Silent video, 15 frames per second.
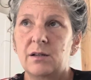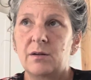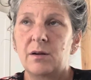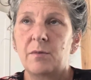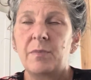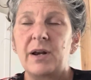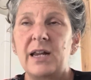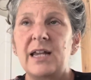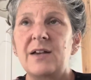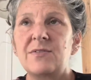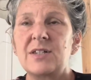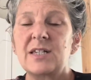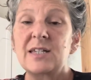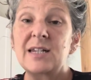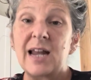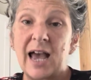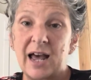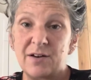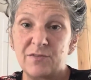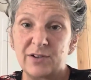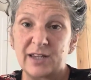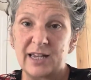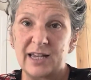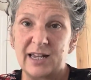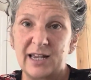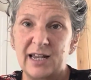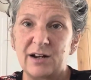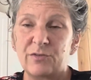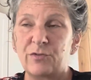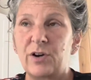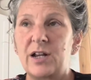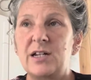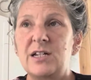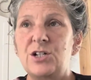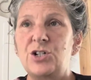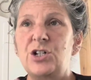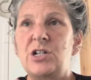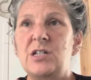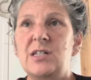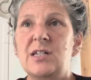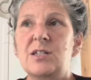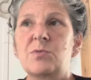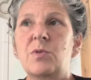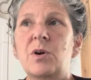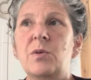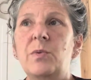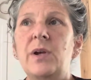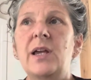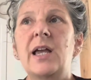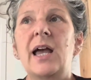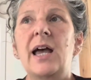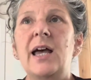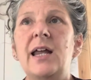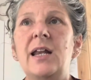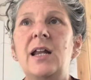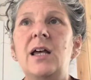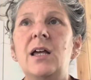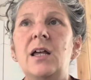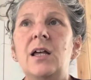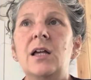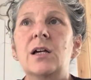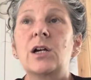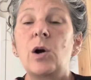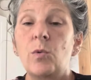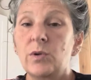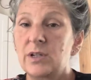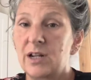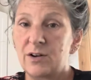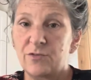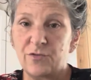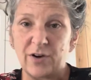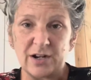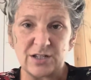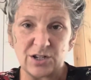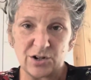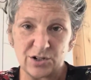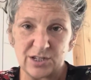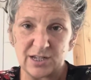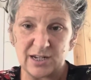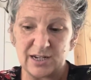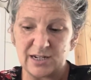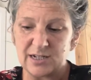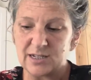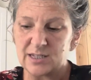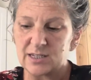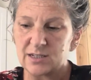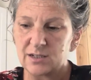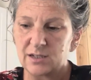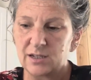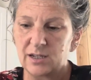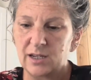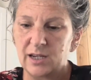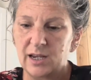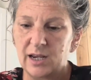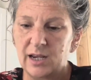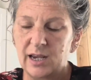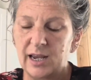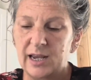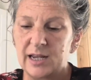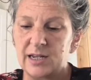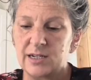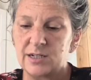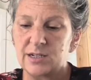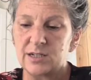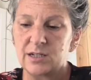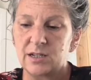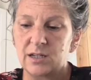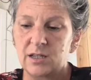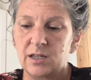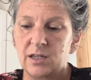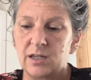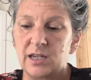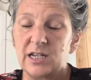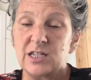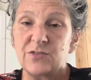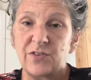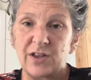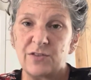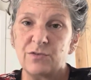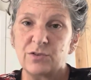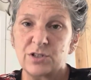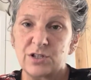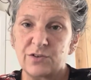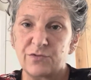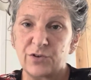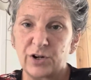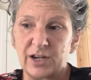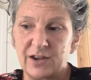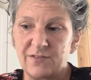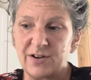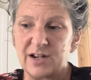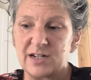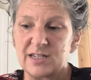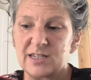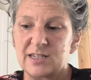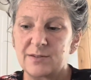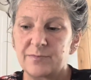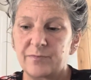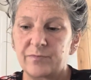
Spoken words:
But He gives us an advocate and a friend in Jesus where we can go and confess our sins, and He's faithful to forgive us.